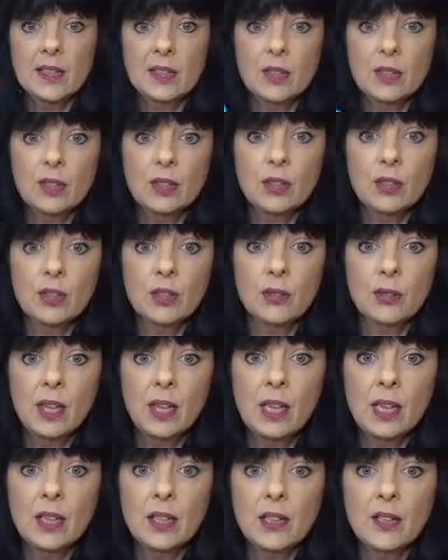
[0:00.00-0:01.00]
solution.
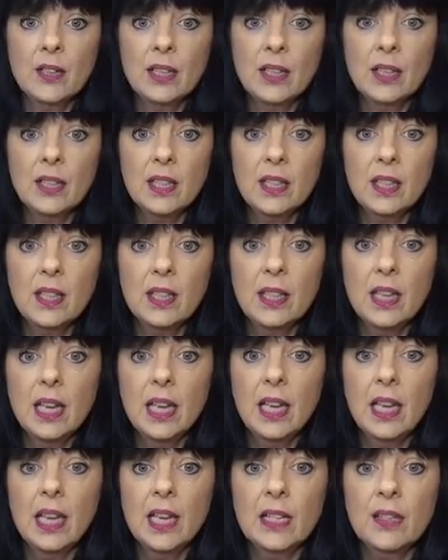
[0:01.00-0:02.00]
Okay, can you see it there?
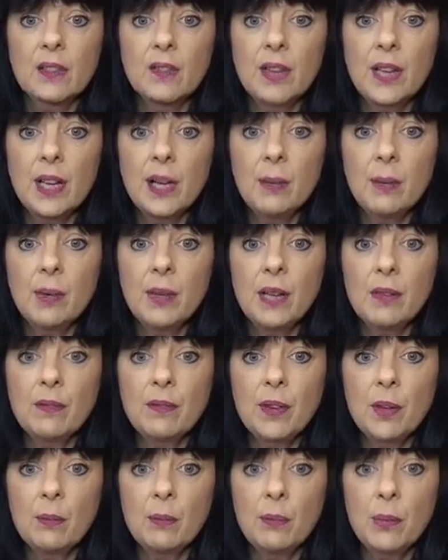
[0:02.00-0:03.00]
It's available
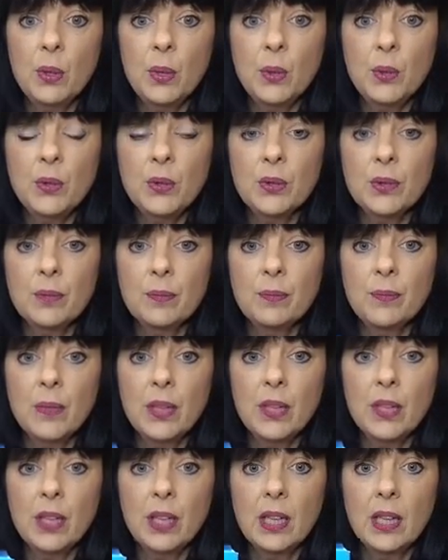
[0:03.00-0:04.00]
from Boots
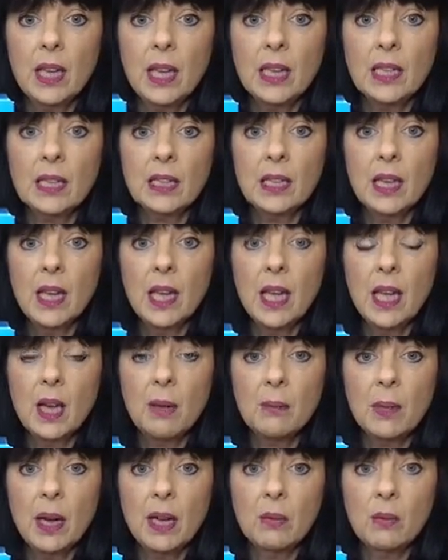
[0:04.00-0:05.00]
and you can get
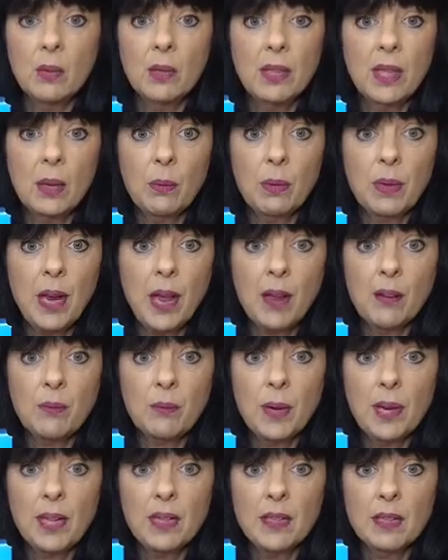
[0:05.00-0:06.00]
buy one get one half
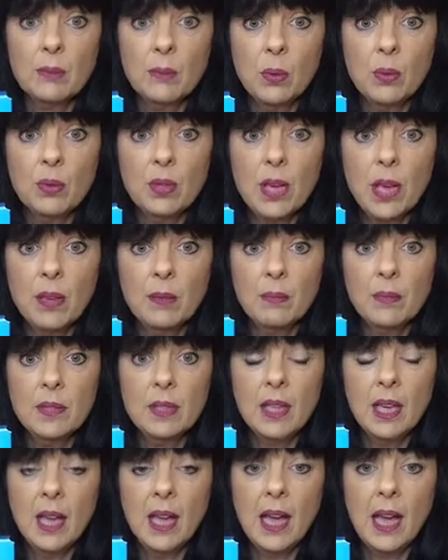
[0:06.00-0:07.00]
price most times,